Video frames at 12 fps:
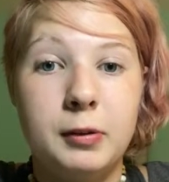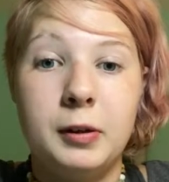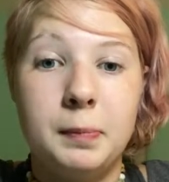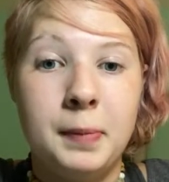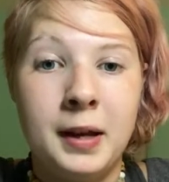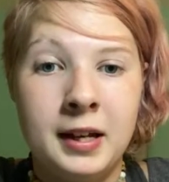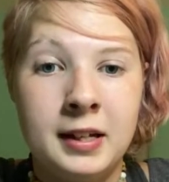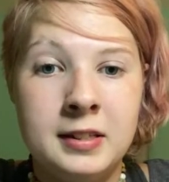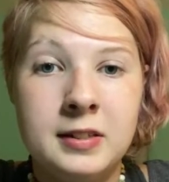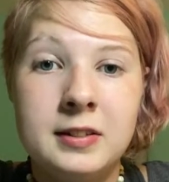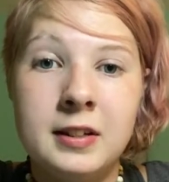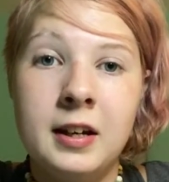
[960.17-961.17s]
good
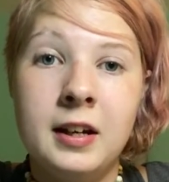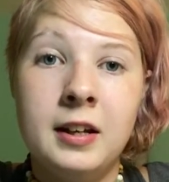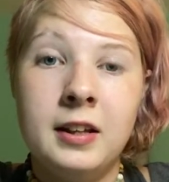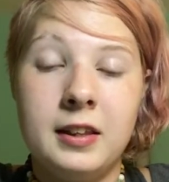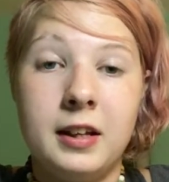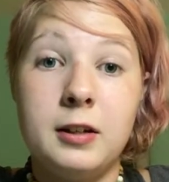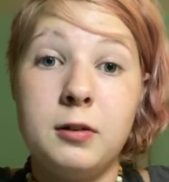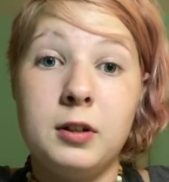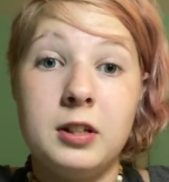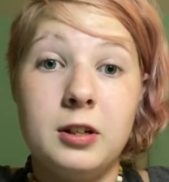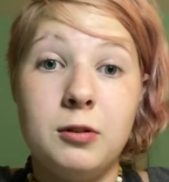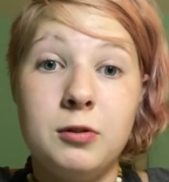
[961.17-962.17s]
paints that you
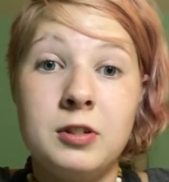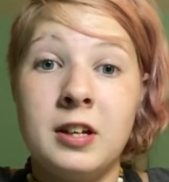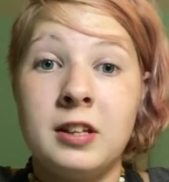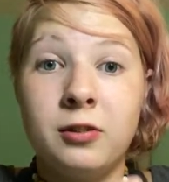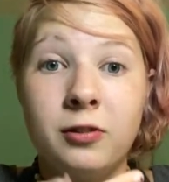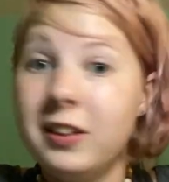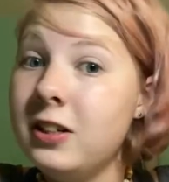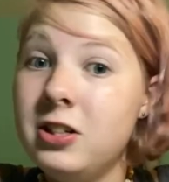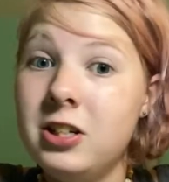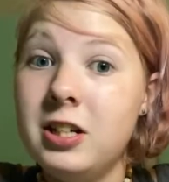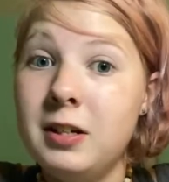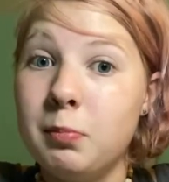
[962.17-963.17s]
can use, and they're really
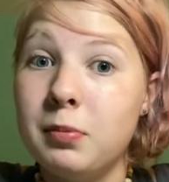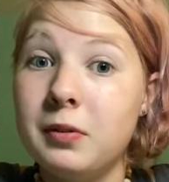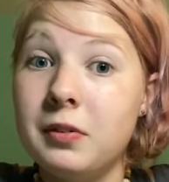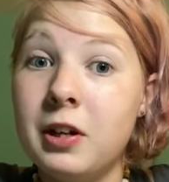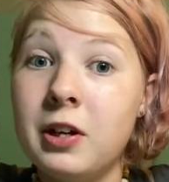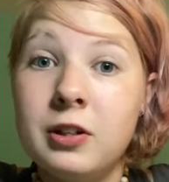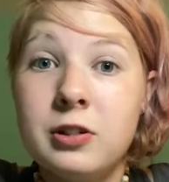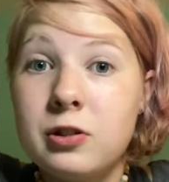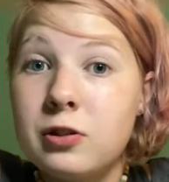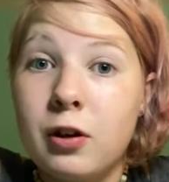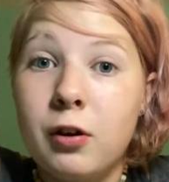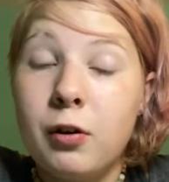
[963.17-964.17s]
cheap.
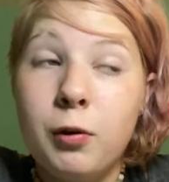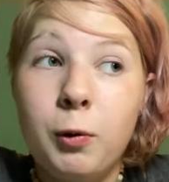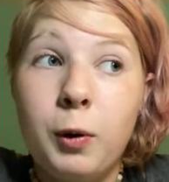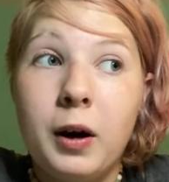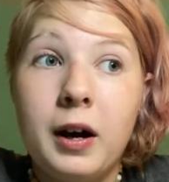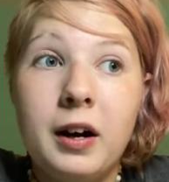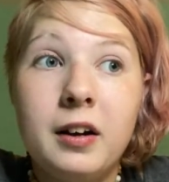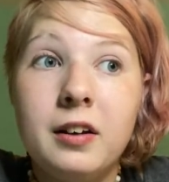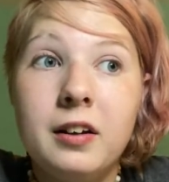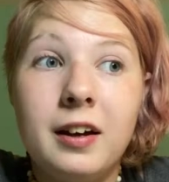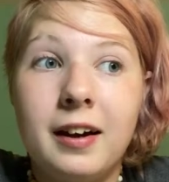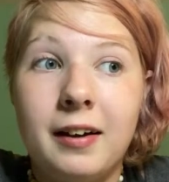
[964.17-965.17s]
So
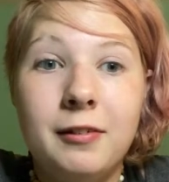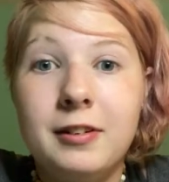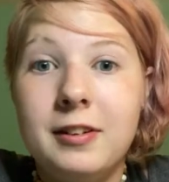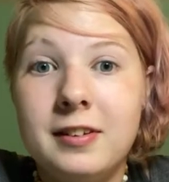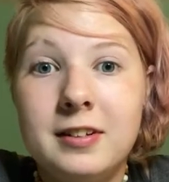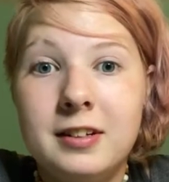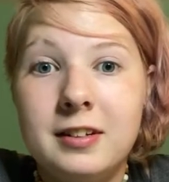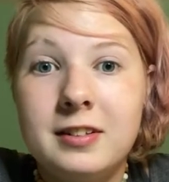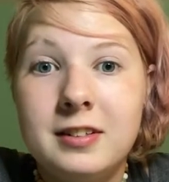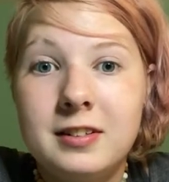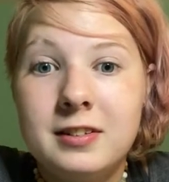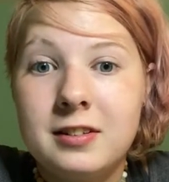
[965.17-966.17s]
I would
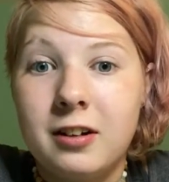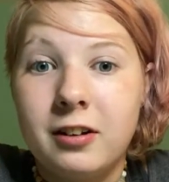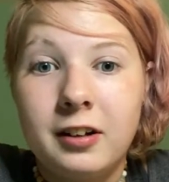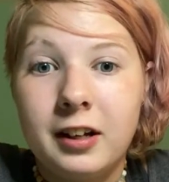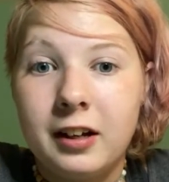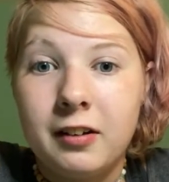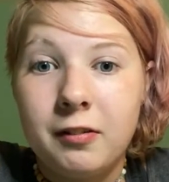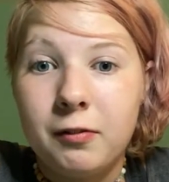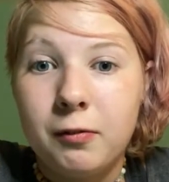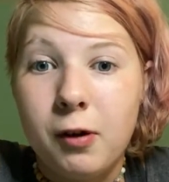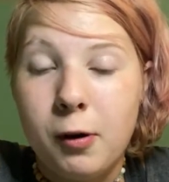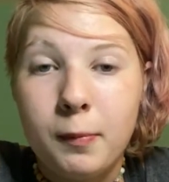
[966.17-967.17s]
suggest starting at
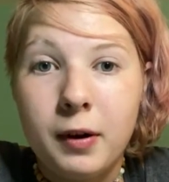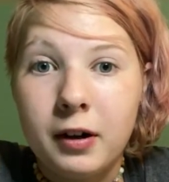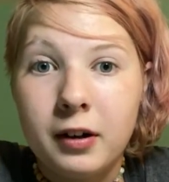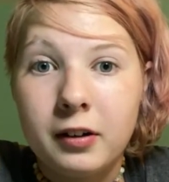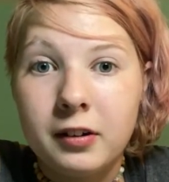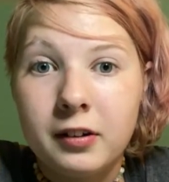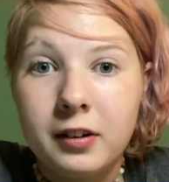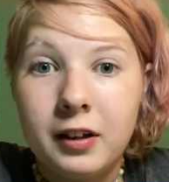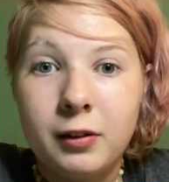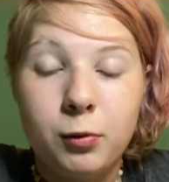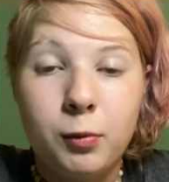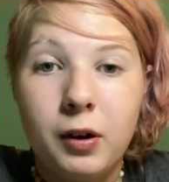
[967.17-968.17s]
Walmart
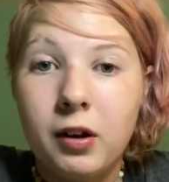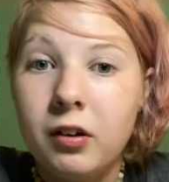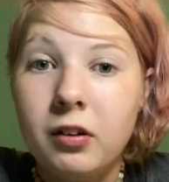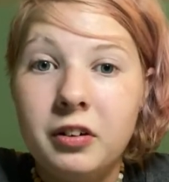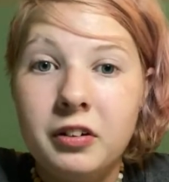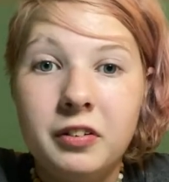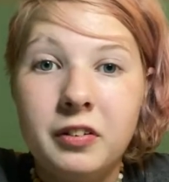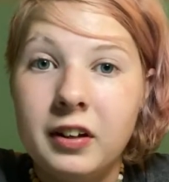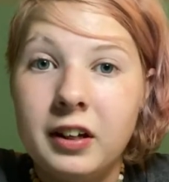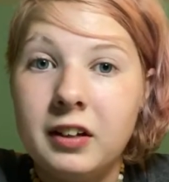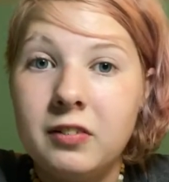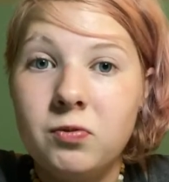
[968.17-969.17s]
as well, like